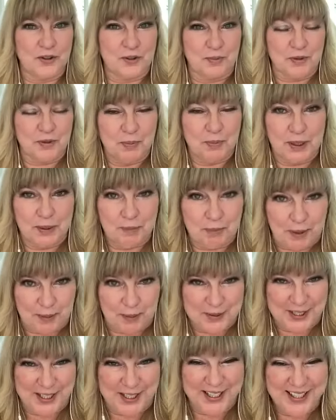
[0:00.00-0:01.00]
some speed
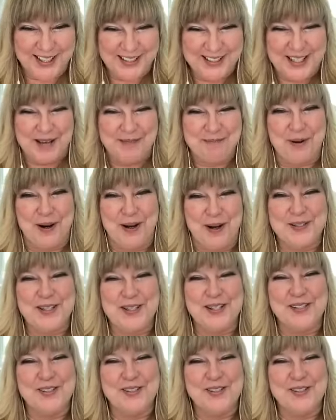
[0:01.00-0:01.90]
bumps in that process.